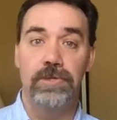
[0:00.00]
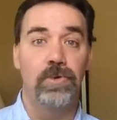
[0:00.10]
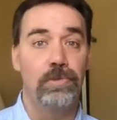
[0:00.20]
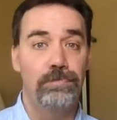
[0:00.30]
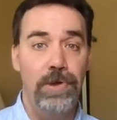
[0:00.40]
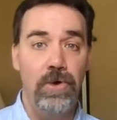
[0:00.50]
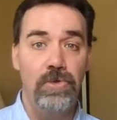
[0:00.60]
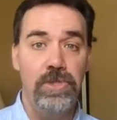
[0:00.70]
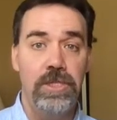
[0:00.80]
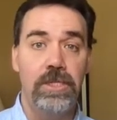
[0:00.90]
or
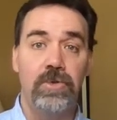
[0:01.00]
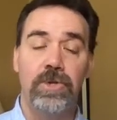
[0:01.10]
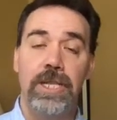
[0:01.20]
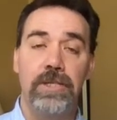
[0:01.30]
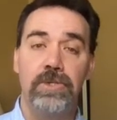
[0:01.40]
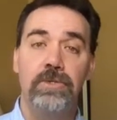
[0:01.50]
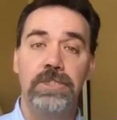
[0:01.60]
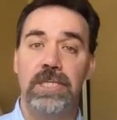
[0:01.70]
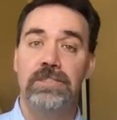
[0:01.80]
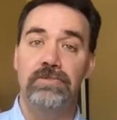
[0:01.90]
both, to create a new
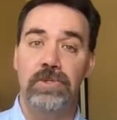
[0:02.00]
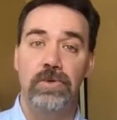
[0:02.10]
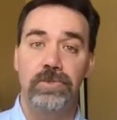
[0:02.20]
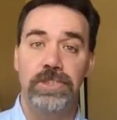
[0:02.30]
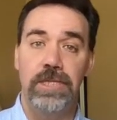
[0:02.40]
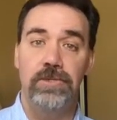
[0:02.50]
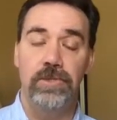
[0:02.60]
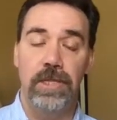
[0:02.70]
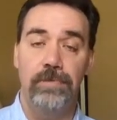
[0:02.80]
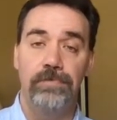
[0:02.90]
sense of tonal center
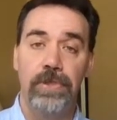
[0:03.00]
there.